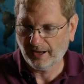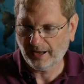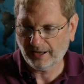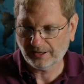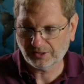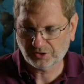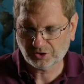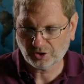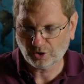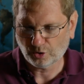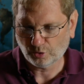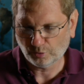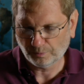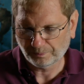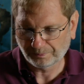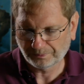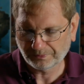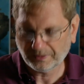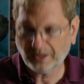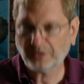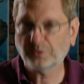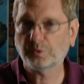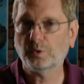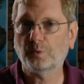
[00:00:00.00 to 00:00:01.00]
So
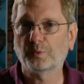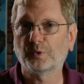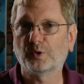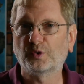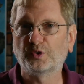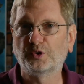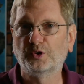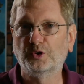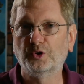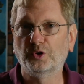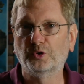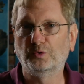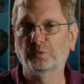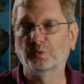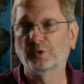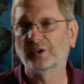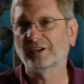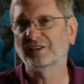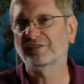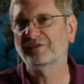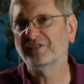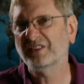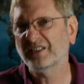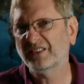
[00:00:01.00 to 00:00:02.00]
that's what we're going to do. We're
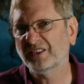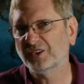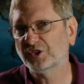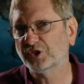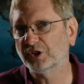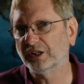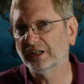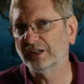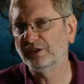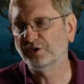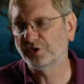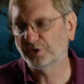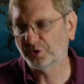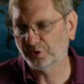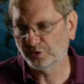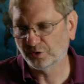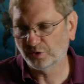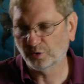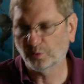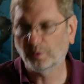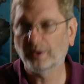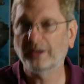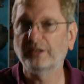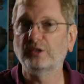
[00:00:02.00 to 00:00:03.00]
going to fit this into
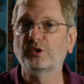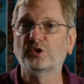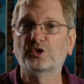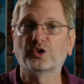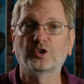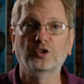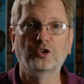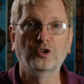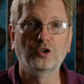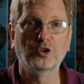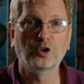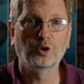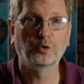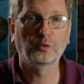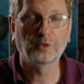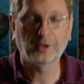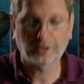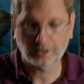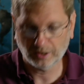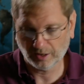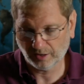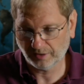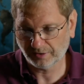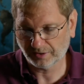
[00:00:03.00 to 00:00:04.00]
the way you should know the
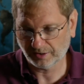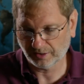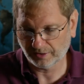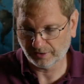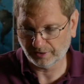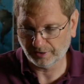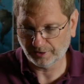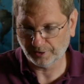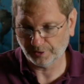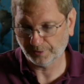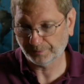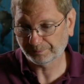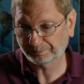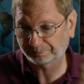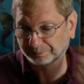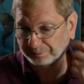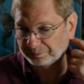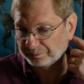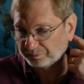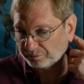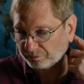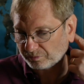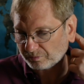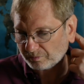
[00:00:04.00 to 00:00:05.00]
content here.
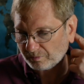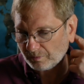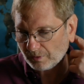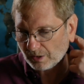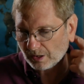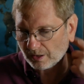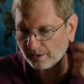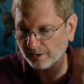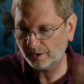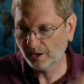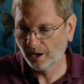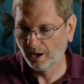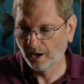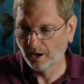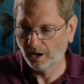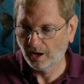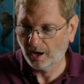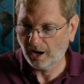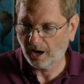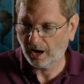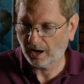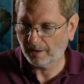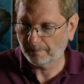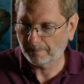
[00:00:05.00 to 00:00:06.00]

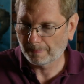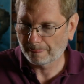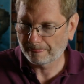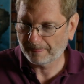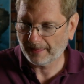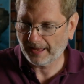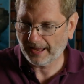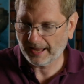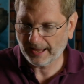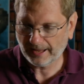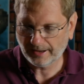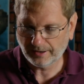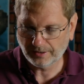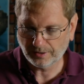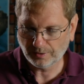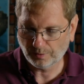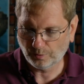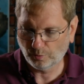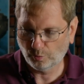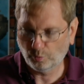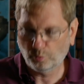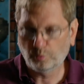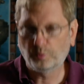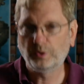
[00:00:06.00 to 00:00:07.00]
And
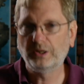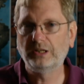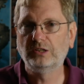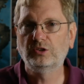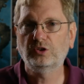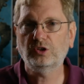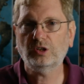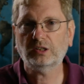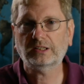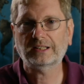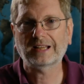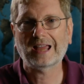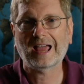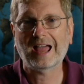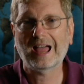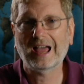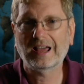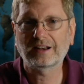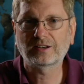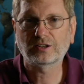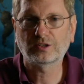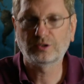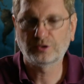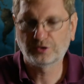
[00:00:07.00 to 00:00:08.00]
we looked
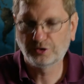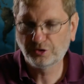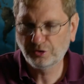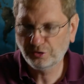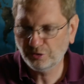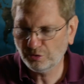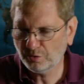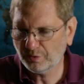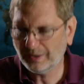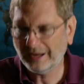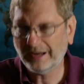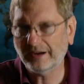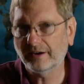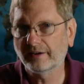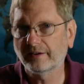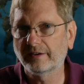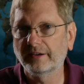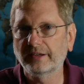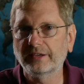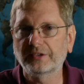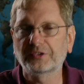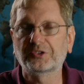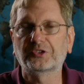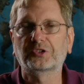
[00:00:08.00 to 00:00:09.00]
at two
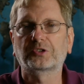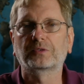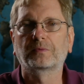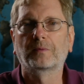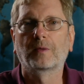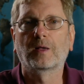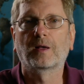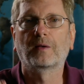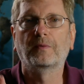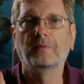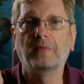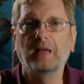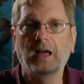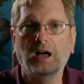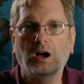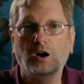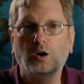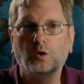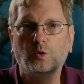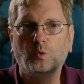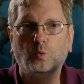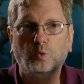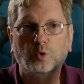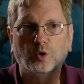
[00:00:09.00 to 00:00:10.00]
areas
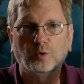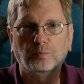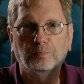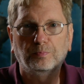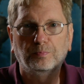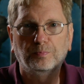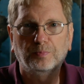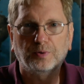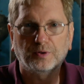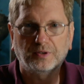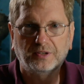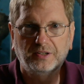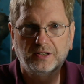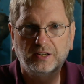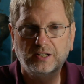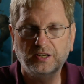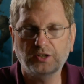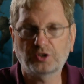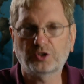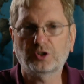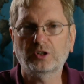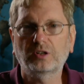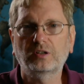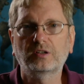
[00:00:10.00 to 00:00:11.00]
that were
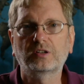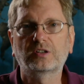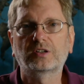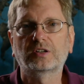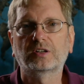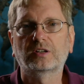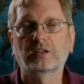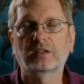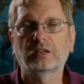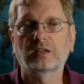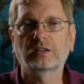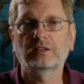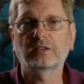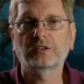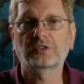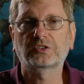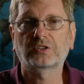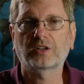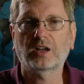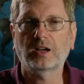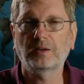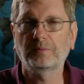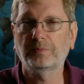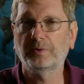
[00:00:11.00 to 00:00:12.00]
partitioned in this
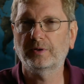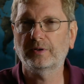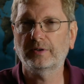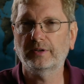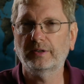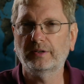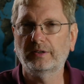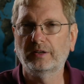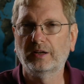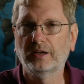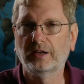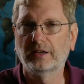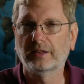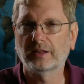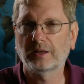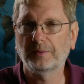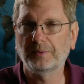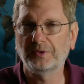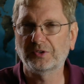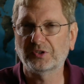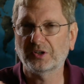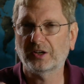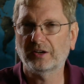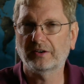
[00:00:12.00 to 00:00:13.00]
time period. That
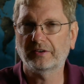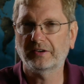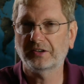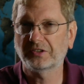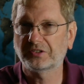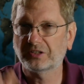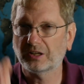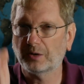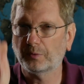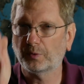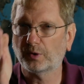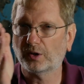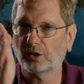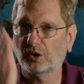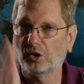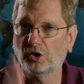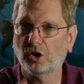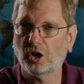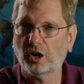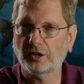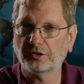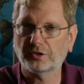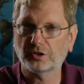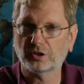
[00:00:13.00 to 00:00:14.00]
means areas that were
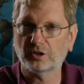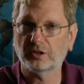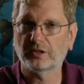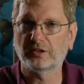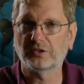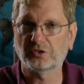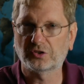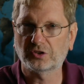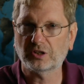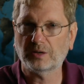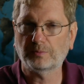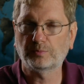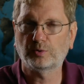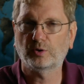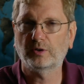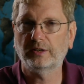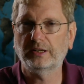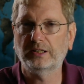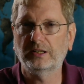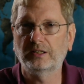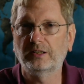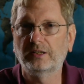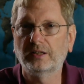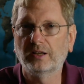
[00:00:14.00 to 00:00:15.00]
cut and
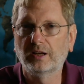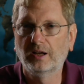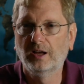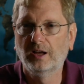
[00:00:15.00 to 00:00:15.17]
separated